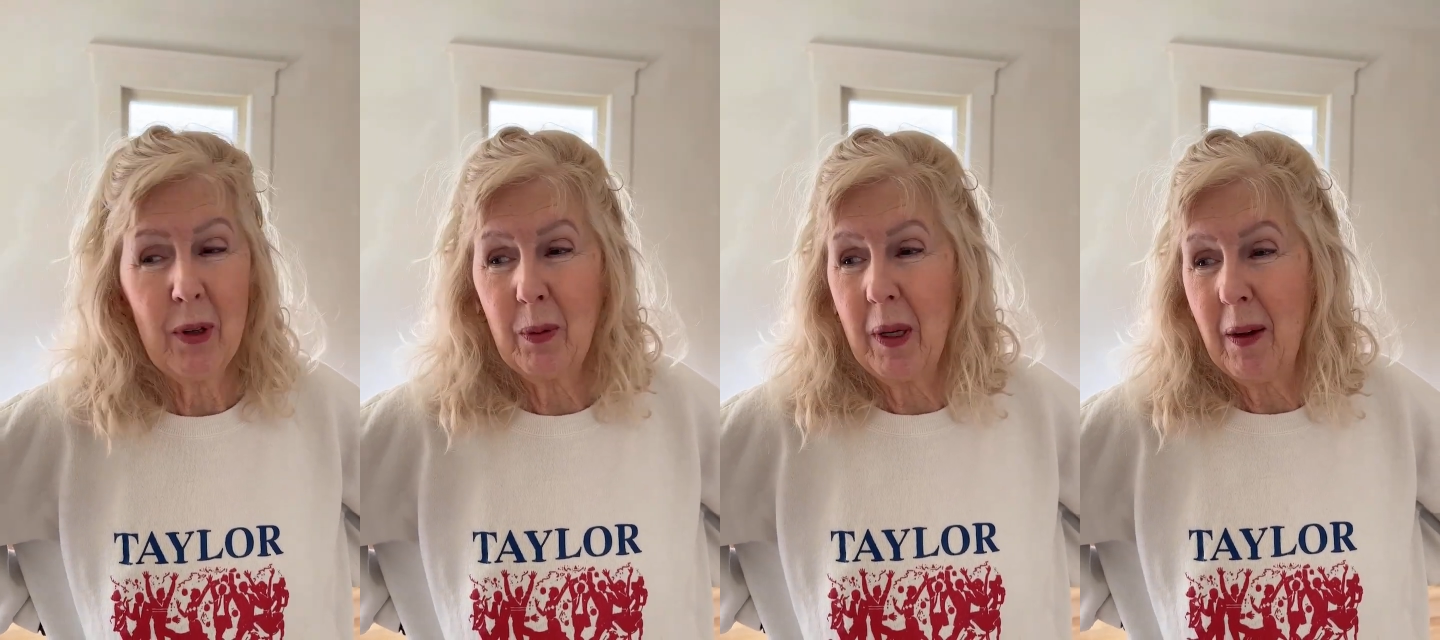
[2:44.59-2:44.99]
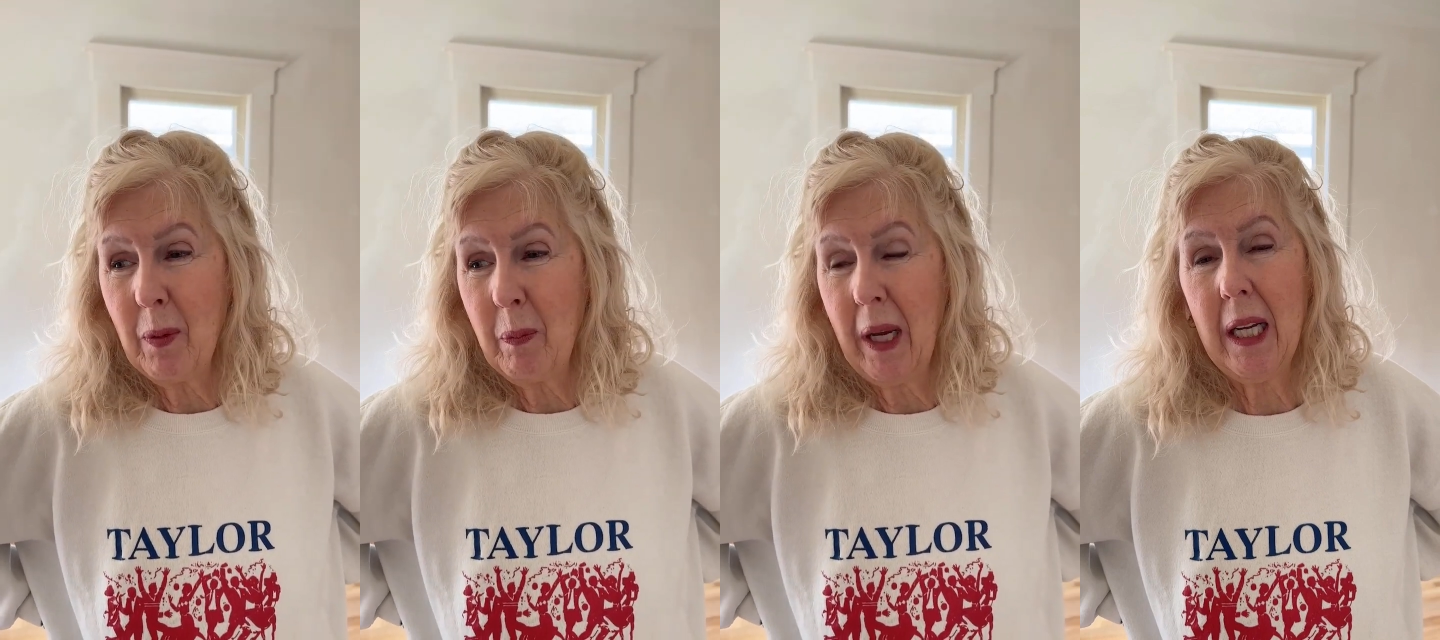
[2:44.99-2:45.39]
so we have
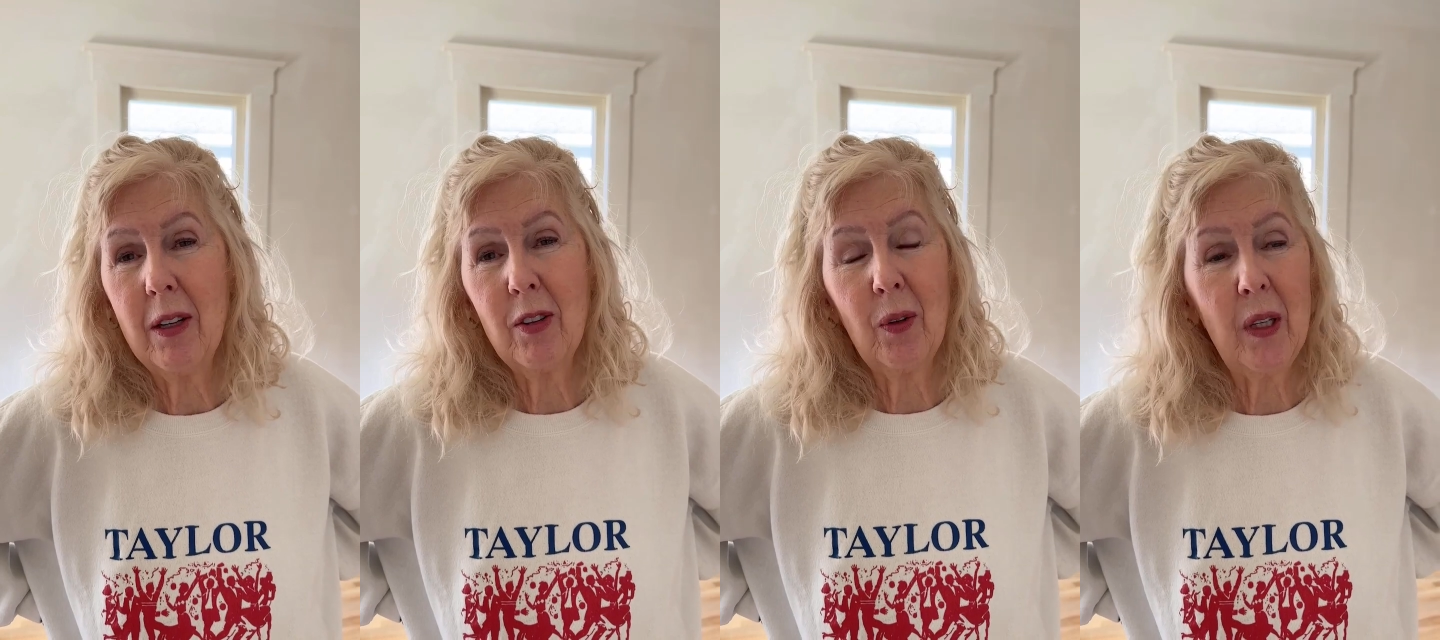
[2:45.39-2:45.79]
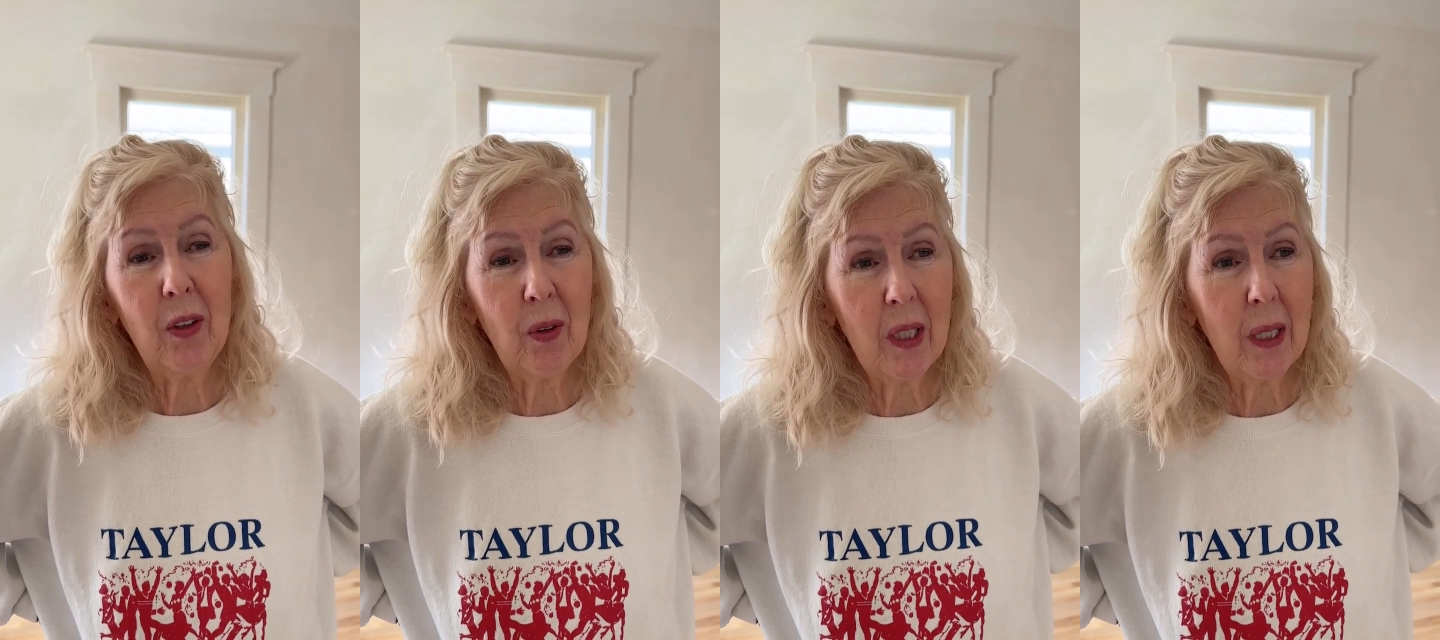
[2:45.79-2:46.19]
the paint, so
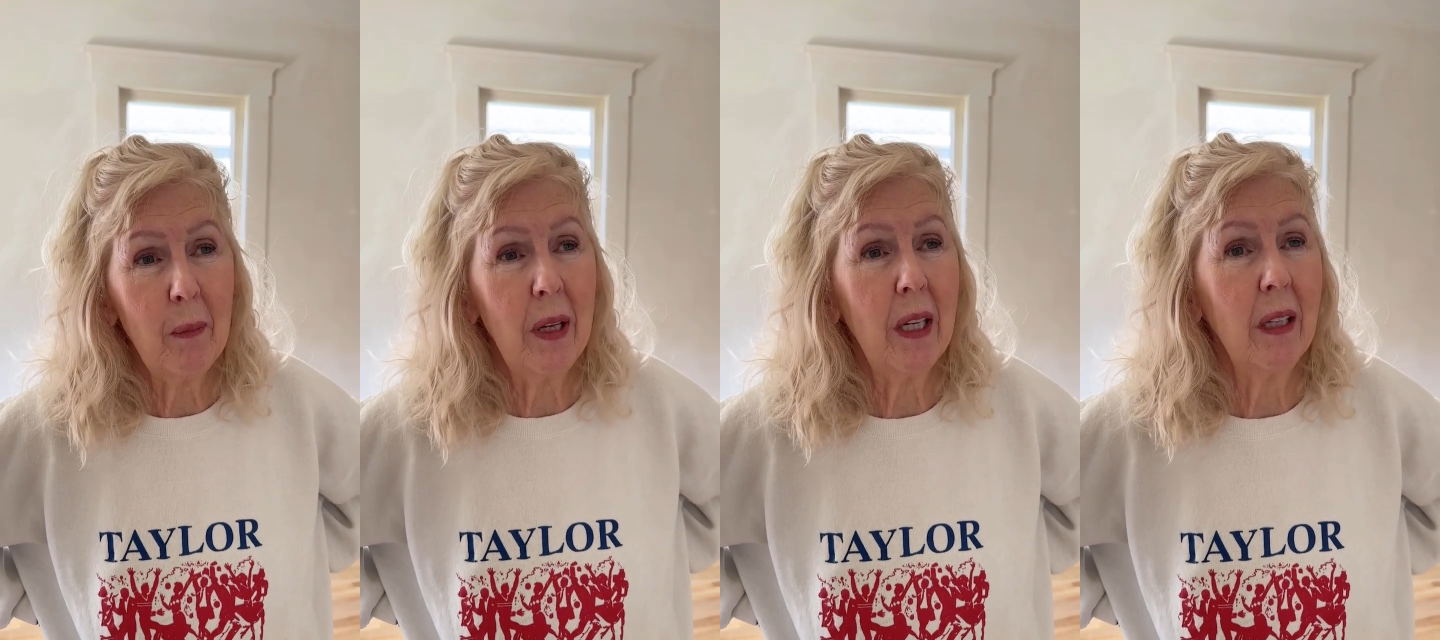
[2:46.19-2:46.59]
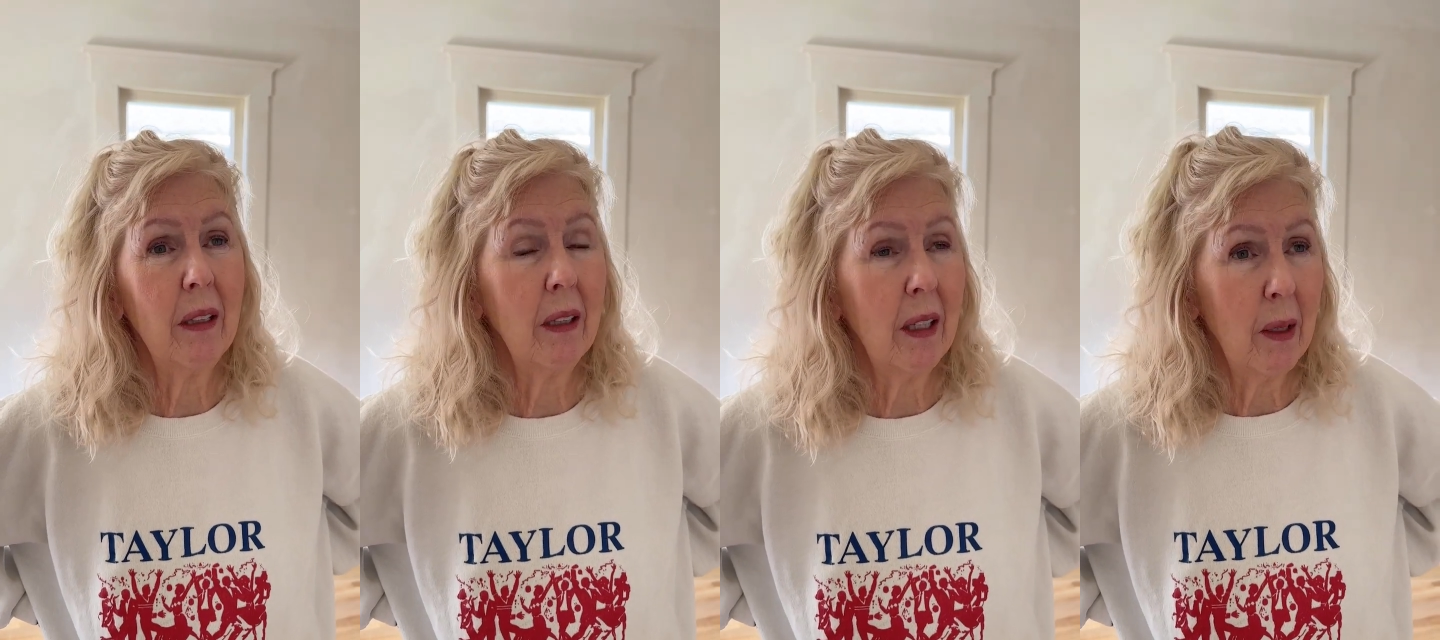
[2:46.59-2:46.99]
he's gonna come in and,